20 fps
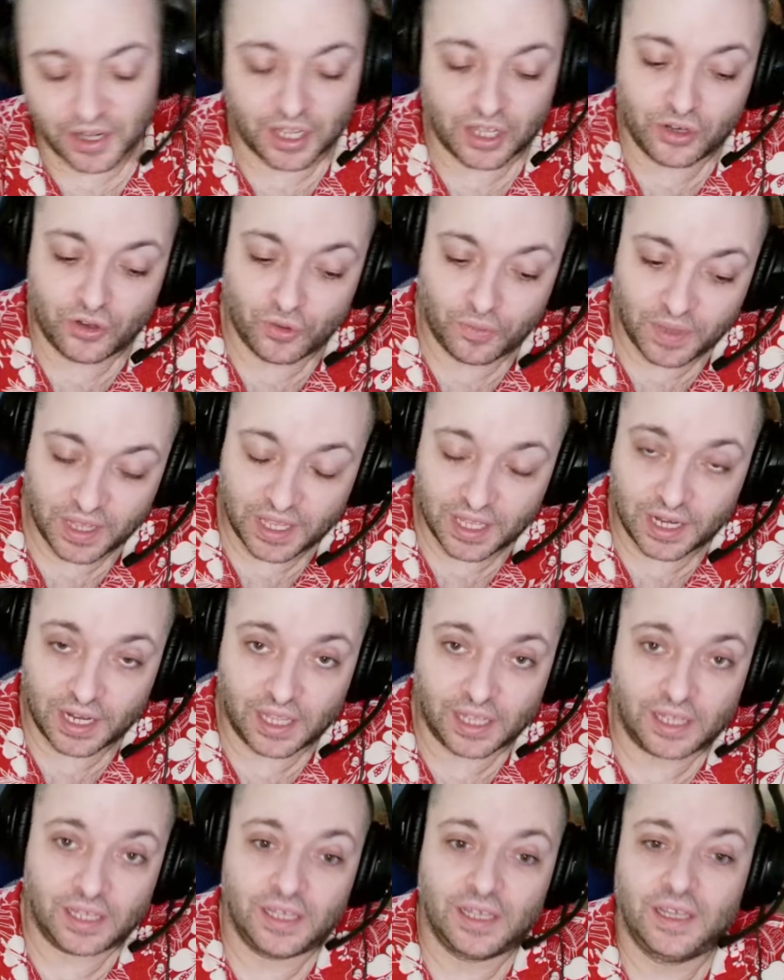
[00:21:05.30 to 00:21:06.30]
a new
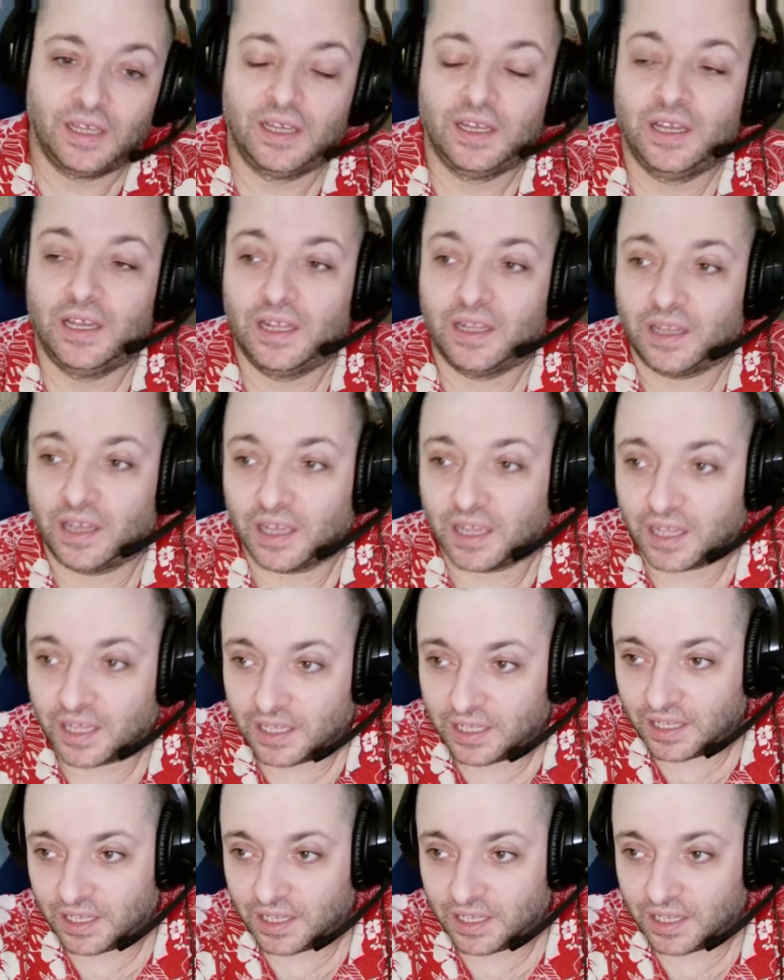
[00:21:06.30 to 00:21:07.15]
beginning. Like,